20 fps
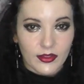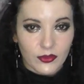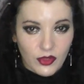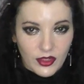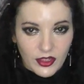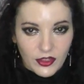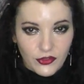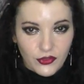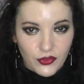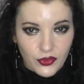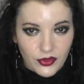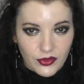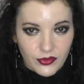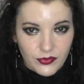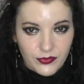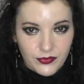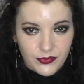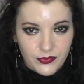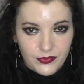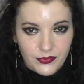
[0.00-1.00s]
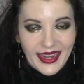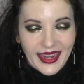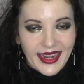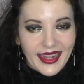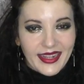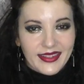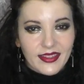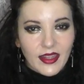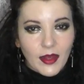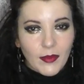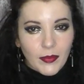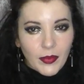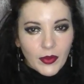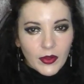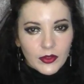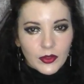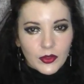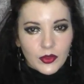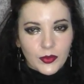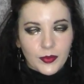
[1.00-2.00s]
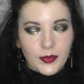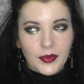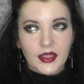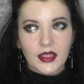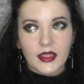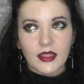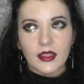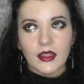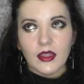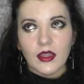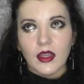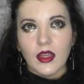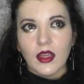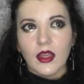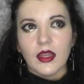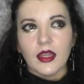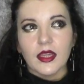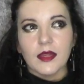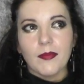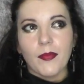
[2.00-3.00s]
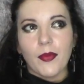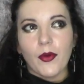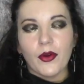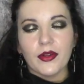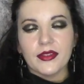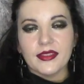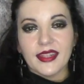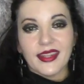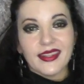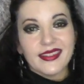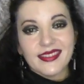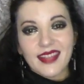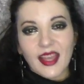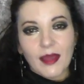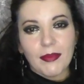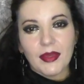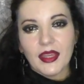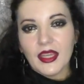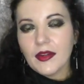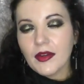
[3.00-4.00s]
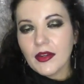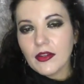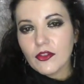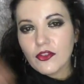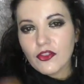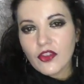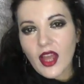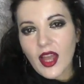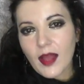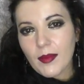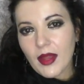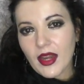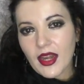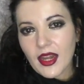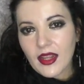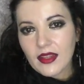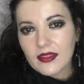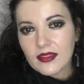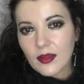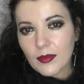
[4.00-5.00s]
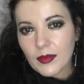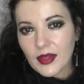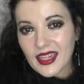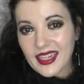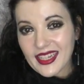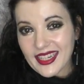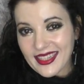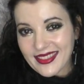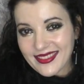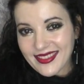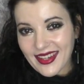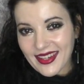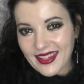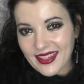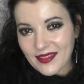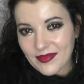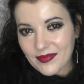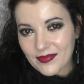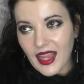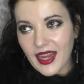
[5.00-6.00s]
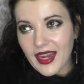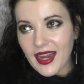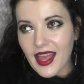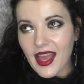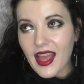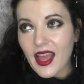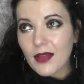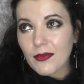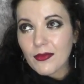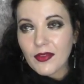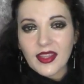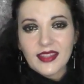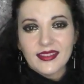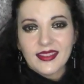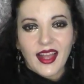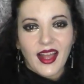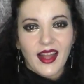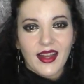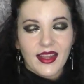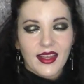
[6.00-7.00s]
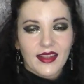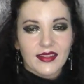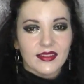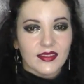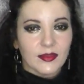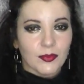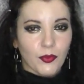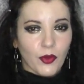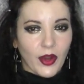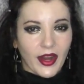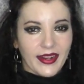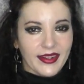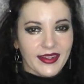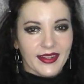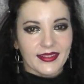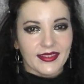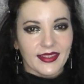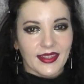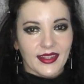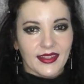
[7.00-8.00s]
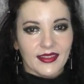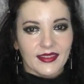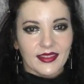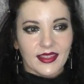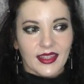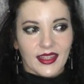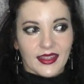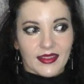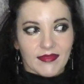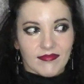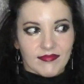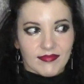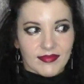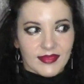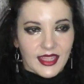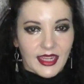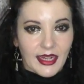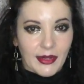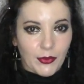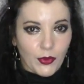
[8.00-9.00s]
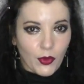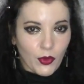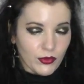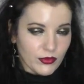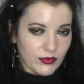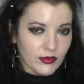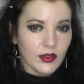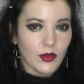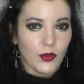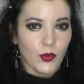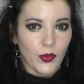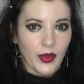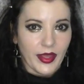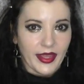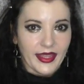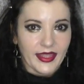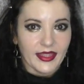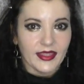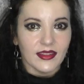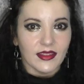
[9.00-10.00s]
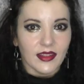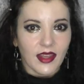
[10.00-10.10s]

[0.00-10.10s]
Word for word: tradition. An example could be importing Siberian shamanism in Italy and have Italians practice it in their own way